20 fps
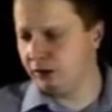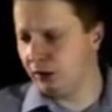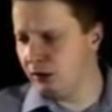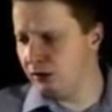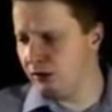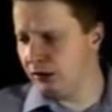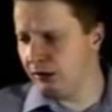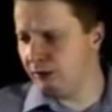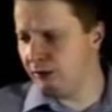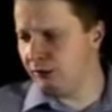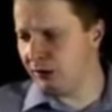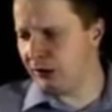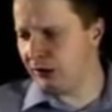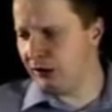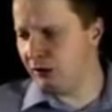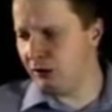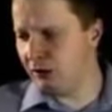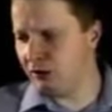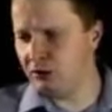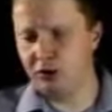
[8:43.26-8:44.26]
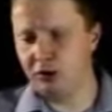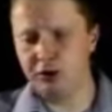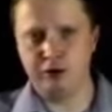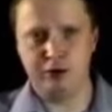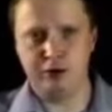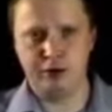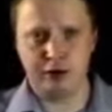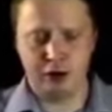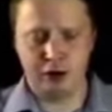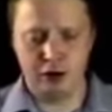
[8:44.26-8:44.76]
Don't give Tal a
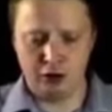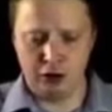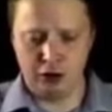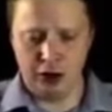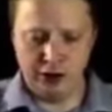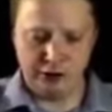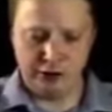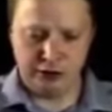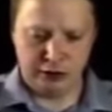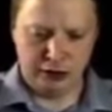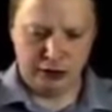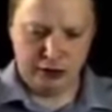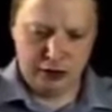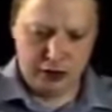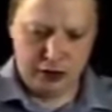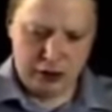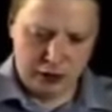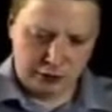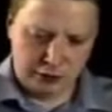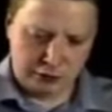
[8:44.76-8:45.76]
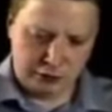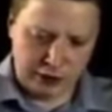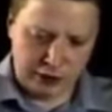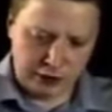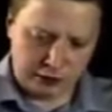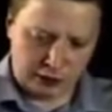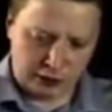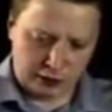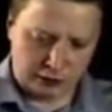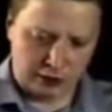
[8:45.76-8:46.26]
chance to go crazy.
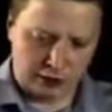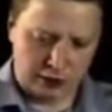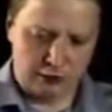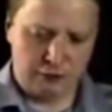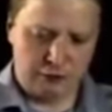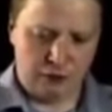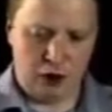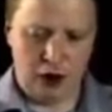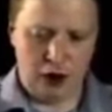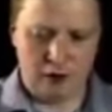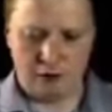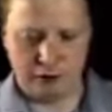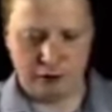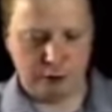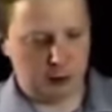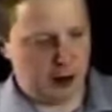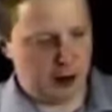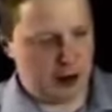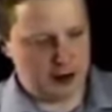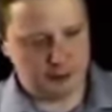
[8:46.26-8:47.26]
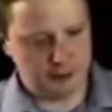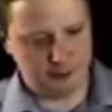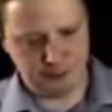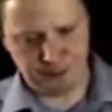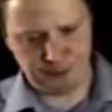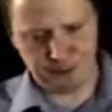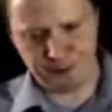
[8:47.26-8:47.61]
C takes d5 was played.